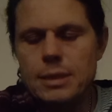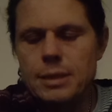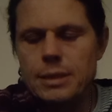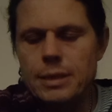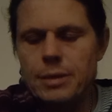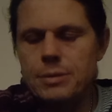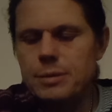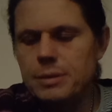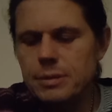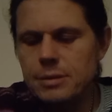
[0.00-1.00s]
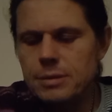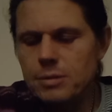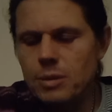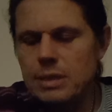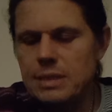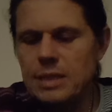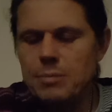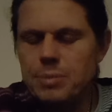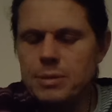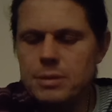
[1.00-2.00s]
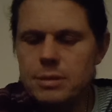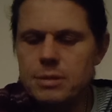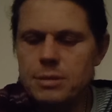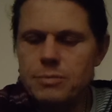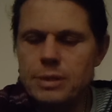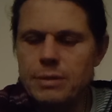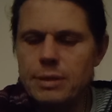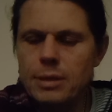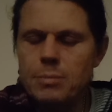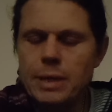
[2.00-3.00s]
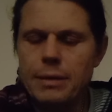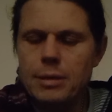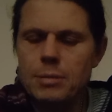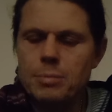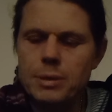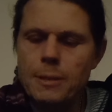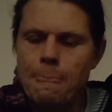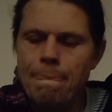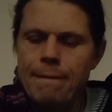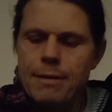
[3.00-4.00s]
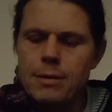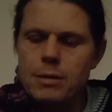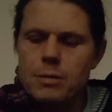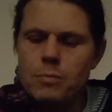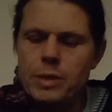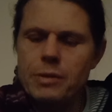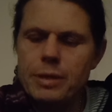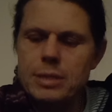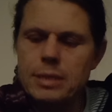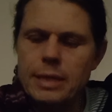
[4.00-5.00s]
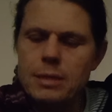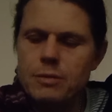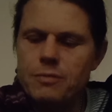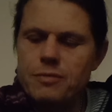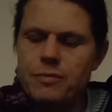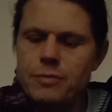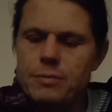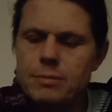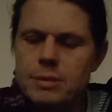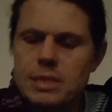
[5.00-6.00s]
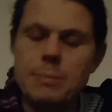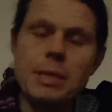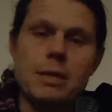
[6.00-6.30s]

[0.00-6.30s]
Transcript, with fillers: You know, it's quite deep to, to really think about it, but when you're in a state of semi